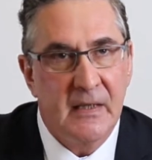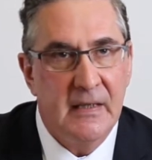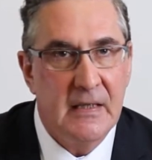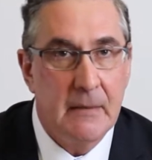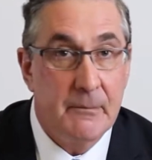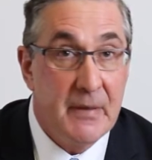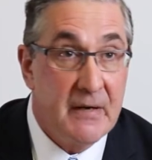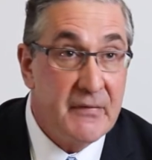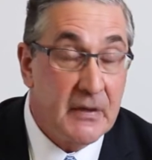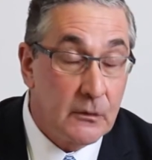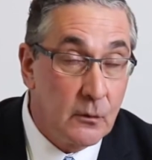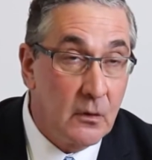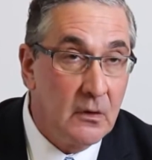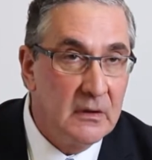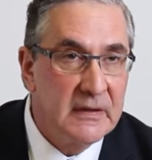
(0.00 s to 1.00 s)
In a perfect
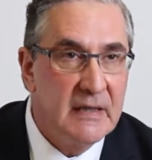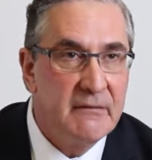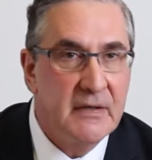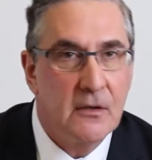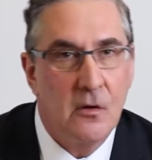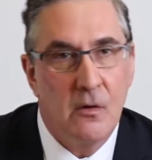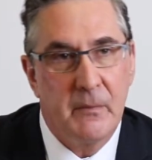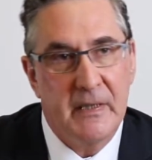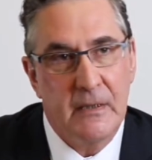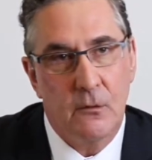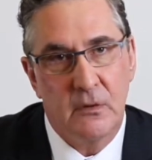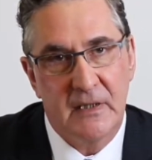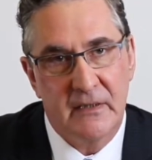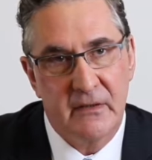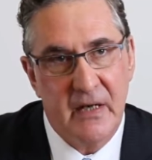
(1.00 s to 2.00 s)
world, every company
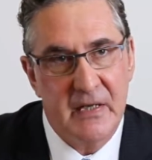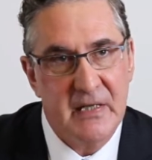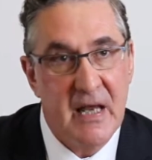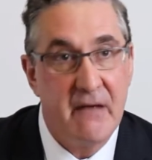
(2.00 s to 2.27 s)
would address